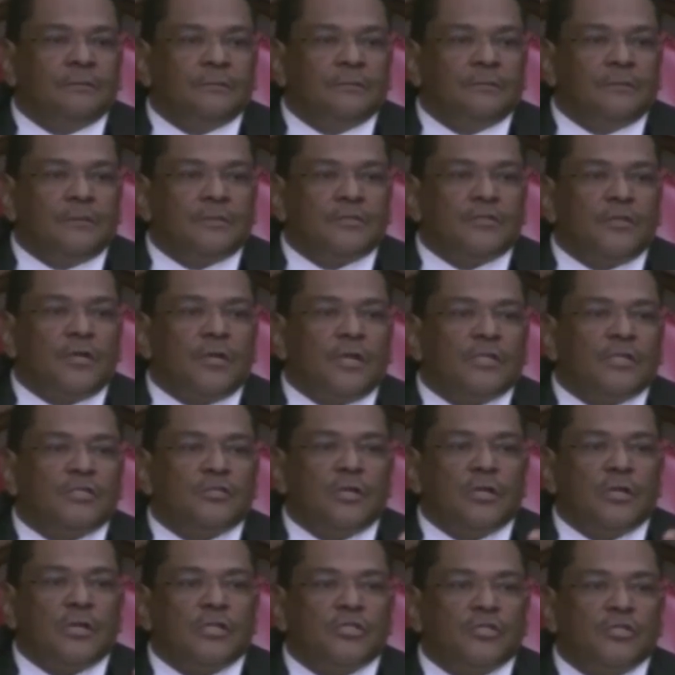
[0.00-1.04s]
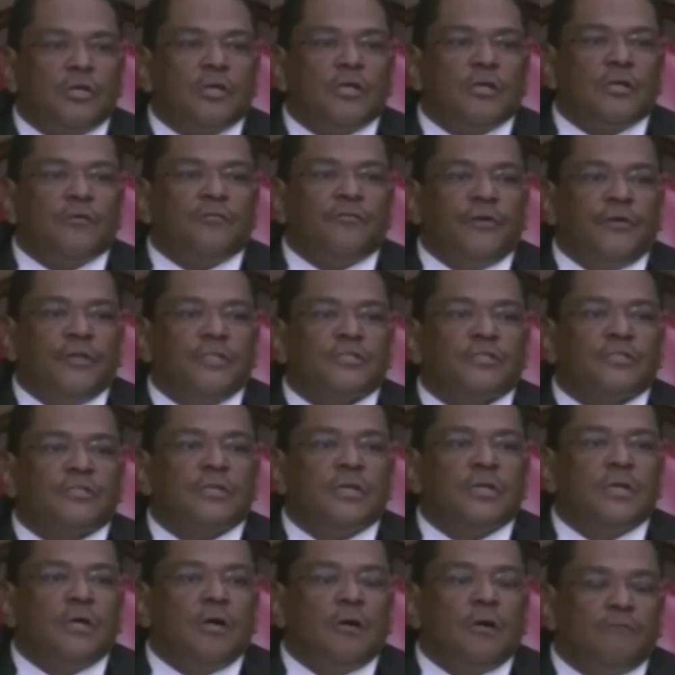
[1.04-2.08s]
It's not an offense
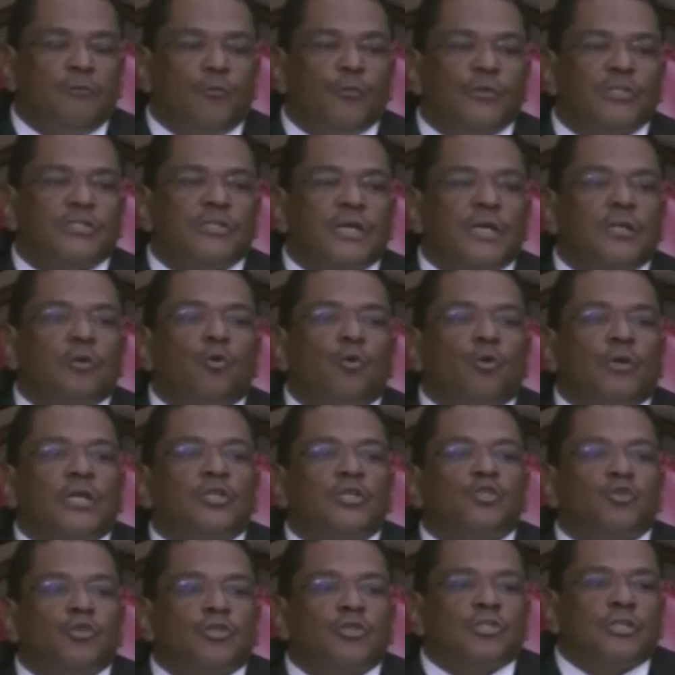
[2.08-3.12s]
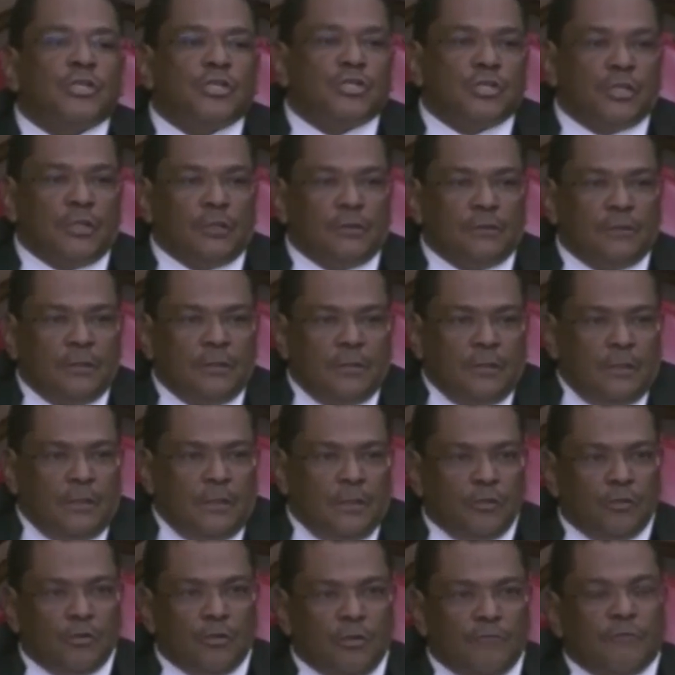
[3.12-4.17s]
over which that court had jurisdiction
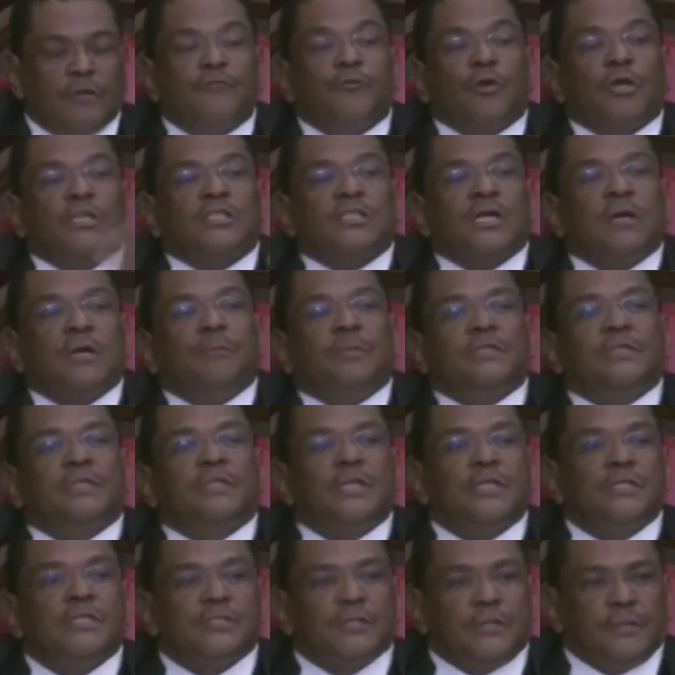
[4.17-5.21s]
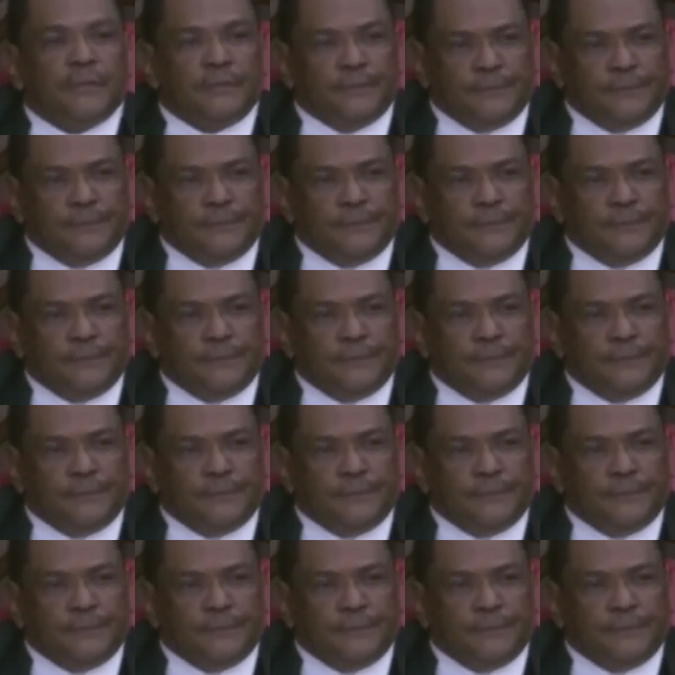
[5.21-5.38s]
to convict, for example, treason.